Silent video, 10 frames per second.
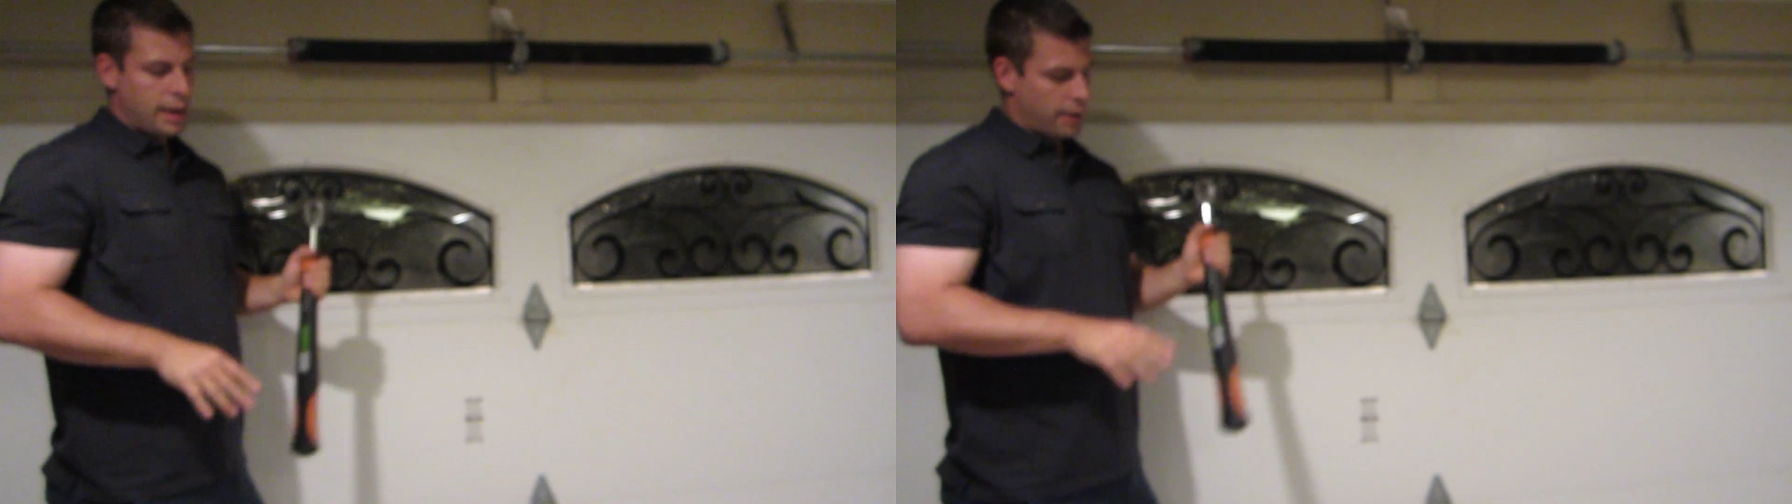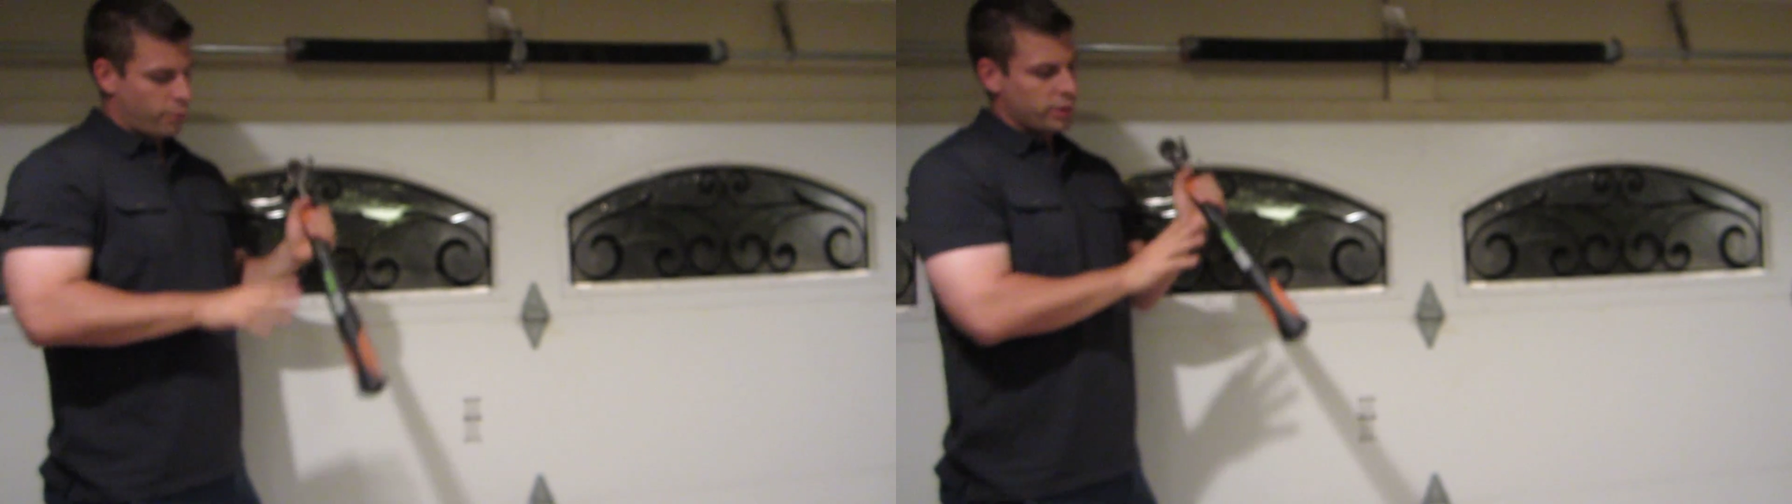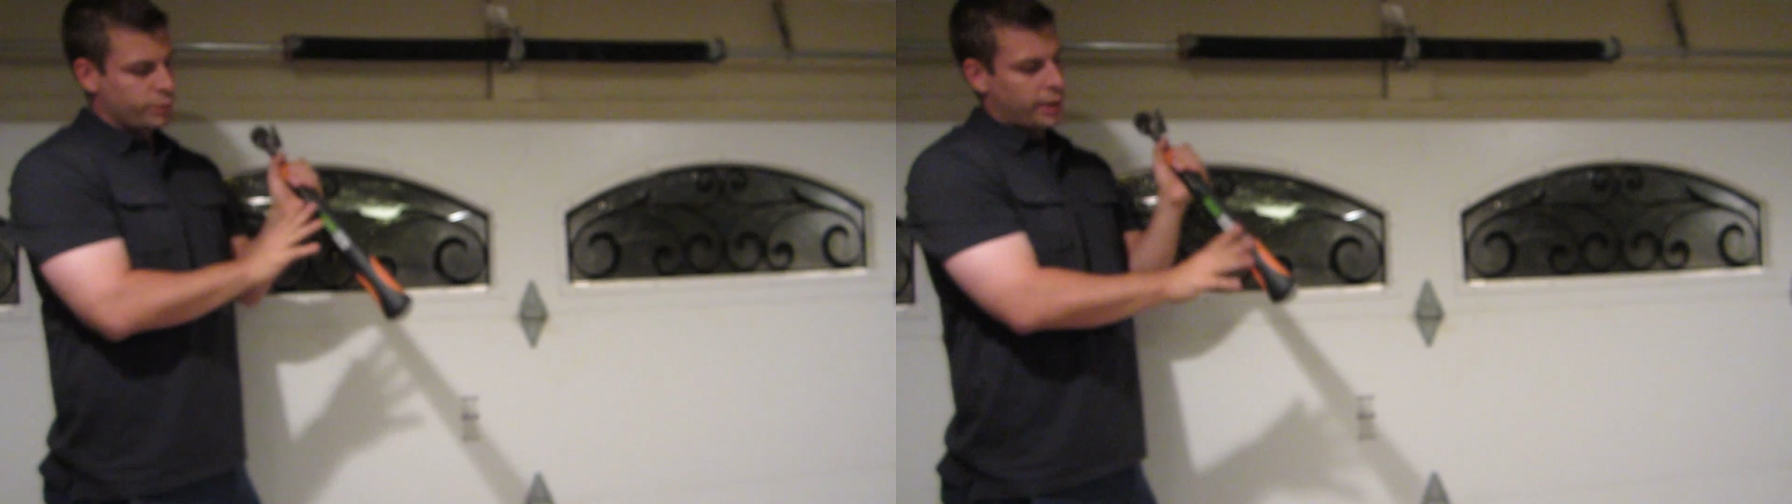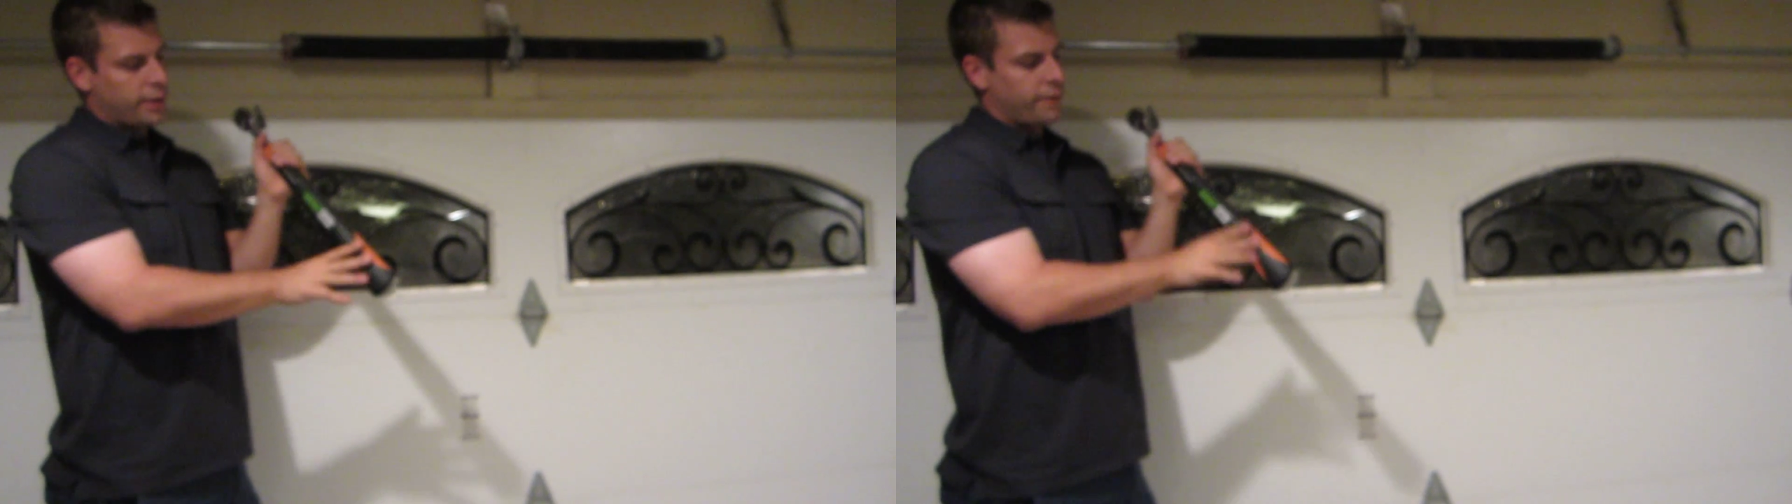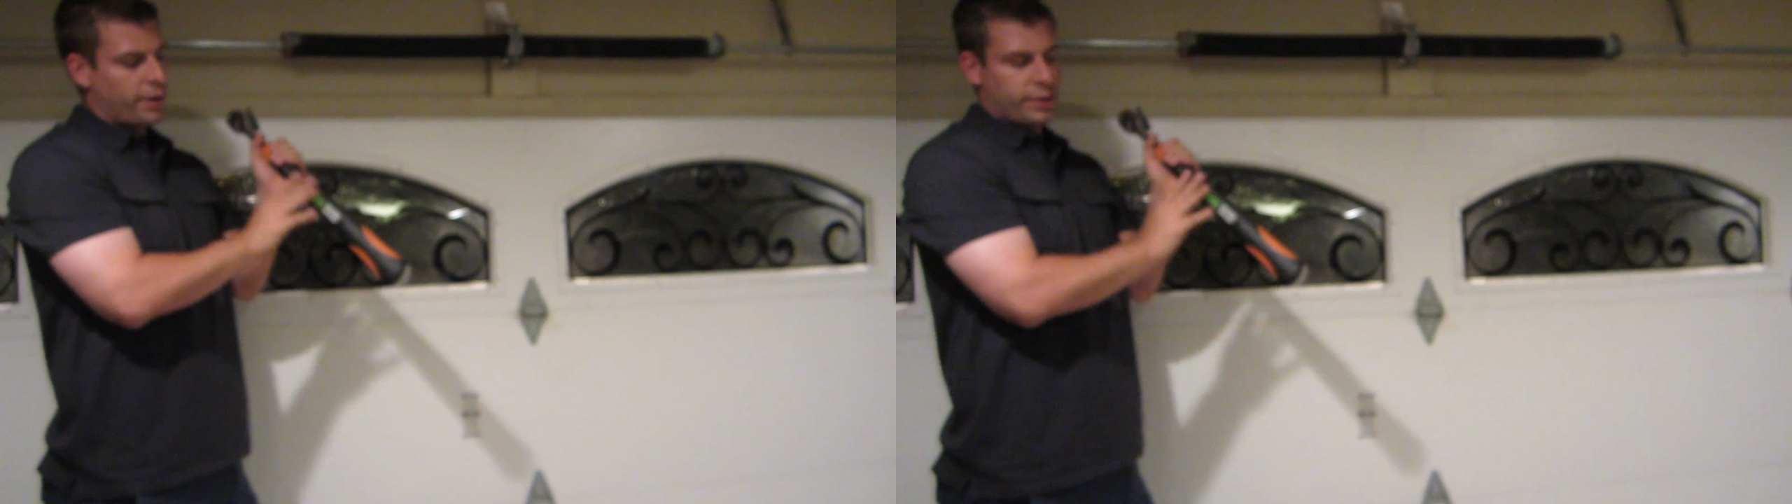And once we
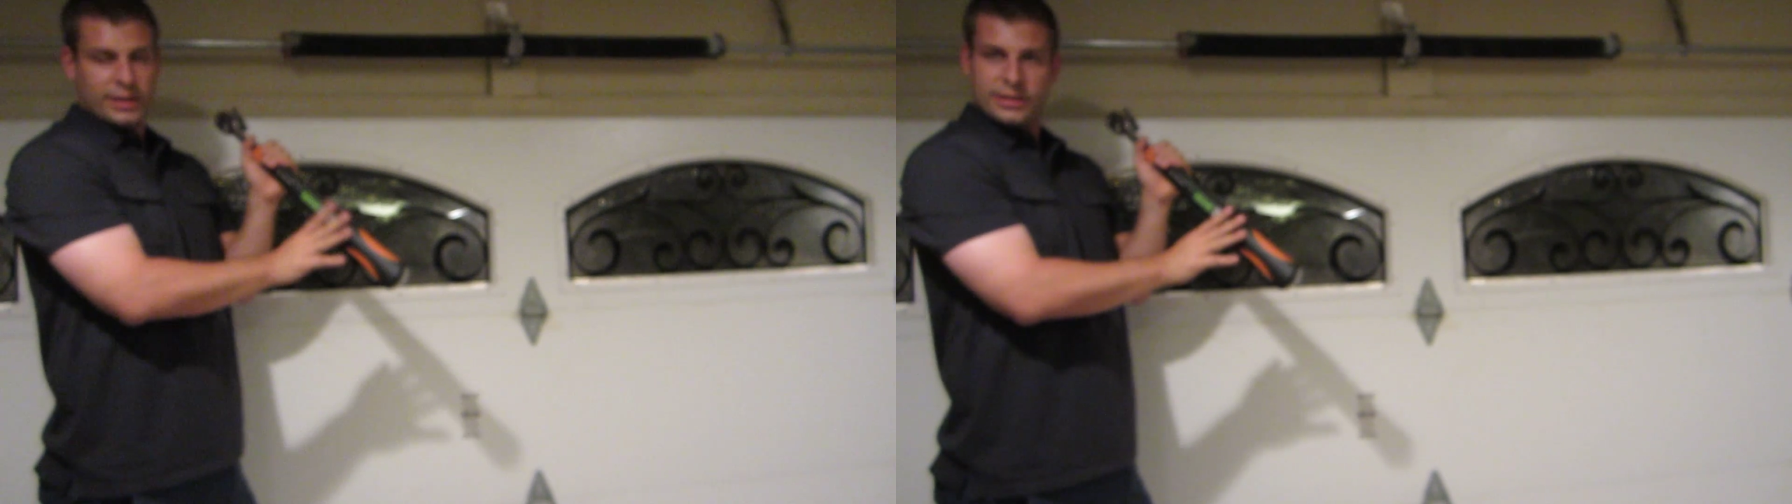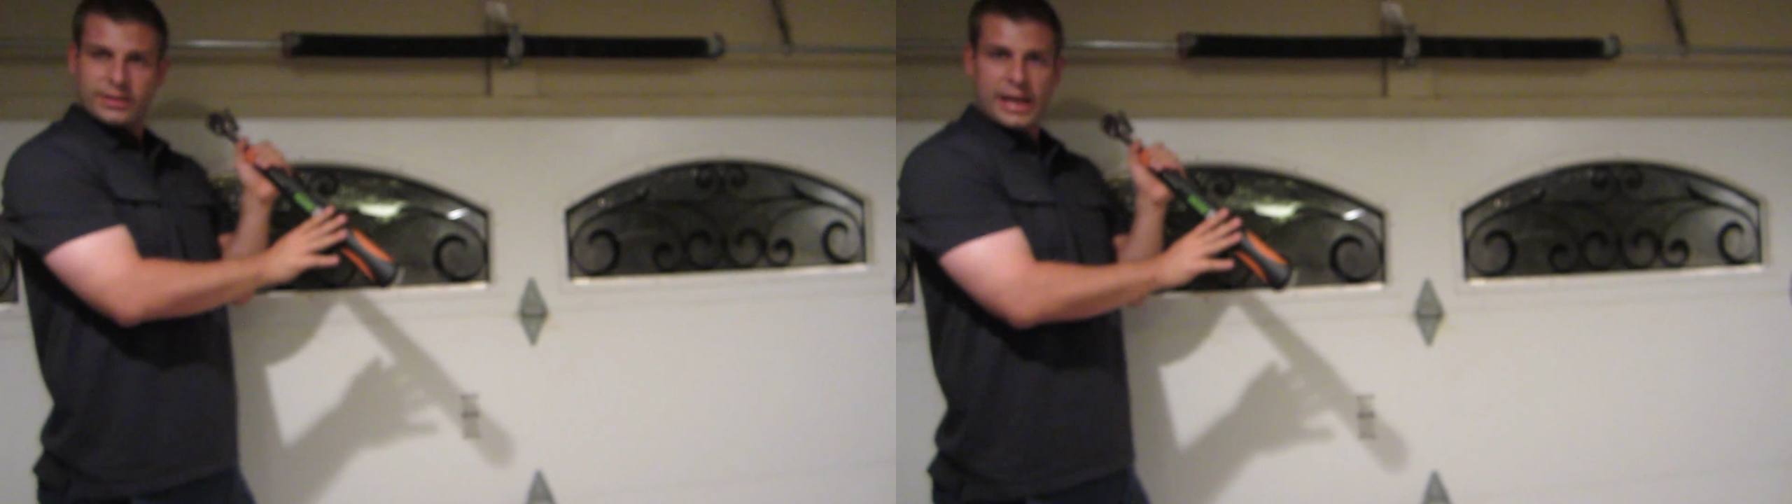convert this